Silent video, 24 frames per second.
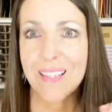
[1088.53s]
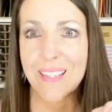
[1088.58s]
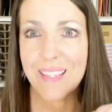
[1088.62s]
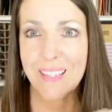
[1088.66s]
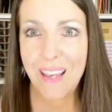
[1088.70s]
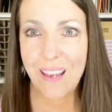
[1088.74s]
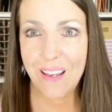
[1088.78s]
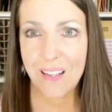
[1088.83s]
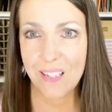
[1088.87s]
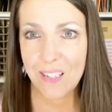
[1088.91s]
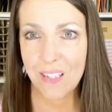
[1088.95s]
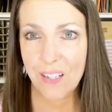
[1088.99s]

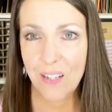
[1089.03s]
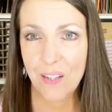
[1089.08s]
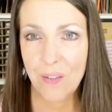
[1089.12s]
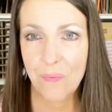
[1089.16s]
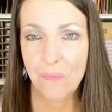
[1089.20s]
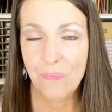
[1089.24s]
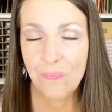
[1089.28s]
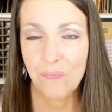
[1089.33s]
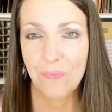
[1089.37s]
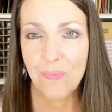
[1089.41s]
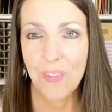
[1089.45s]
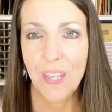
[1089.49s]
Santa.
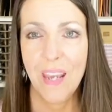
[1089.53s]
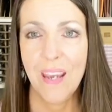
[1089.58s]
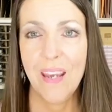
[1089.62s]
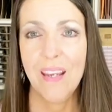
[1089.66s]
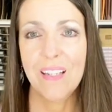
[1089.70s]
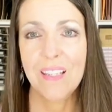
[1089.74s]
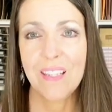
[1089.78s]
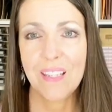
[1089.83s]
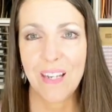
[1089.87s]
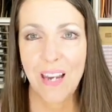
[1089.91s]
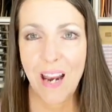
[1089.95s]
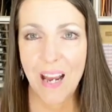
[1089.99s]

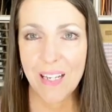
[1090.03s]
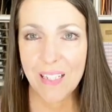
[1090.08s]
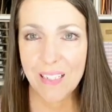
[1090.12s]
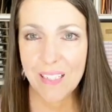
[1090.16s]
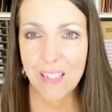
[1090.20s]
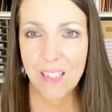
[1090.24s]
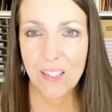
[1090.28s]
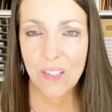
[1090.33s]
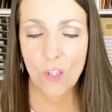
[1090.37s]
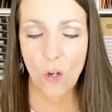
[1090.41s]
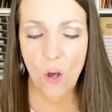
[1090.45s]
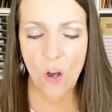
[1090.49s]
It's
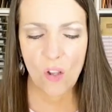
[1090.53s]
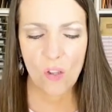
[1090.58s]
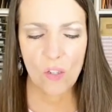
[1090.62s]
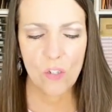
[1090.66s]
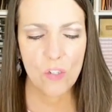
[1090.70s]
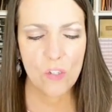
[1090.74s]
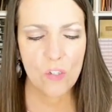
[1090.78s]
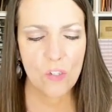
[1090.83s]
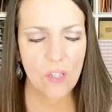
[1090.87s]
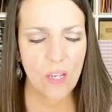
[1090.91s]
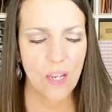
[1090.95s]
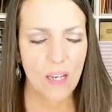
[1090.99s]

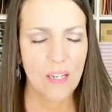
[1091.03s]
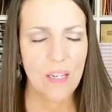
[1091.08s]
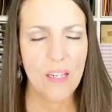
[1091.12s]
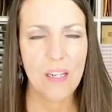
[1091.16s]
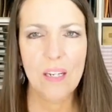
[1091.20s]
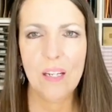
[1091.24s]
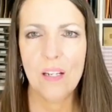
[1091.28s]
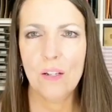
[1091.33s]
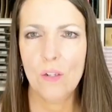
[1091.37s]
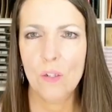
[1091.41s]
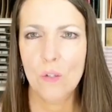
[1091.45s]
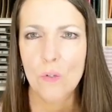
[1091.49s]
$19 and
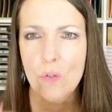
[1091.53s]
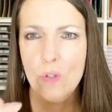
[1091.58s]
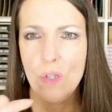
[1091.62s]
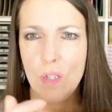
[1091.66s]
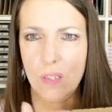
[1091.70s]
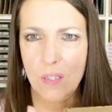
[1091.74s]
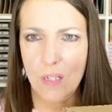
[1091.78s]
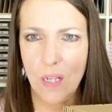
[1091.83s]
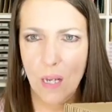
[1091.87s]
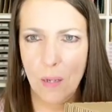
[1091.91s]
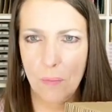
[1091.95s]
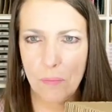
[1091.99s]
it includes
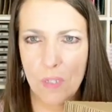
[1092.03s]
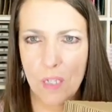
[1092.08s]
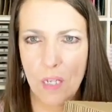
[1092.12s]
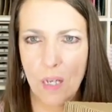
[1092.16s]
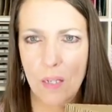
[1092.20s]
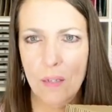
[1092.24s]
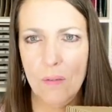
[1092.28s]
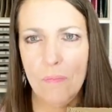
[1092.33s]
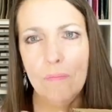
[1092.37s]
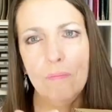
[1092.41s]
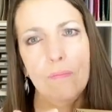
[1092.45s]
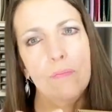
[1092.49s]
a stamp
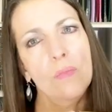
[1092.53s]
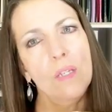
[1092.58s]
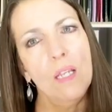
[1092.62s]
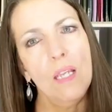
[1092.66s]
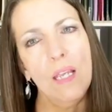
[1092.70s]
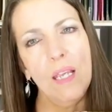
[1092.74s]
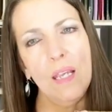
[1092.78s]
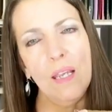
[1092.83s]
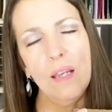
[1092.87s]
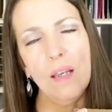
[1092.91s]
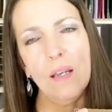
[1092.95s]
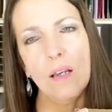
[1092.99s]
set
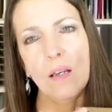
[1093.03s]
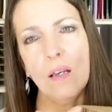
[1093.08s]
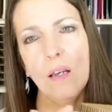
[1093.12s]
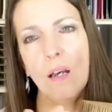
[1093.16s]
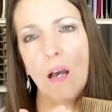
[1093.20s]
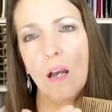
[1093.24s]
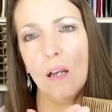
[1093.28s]
ink,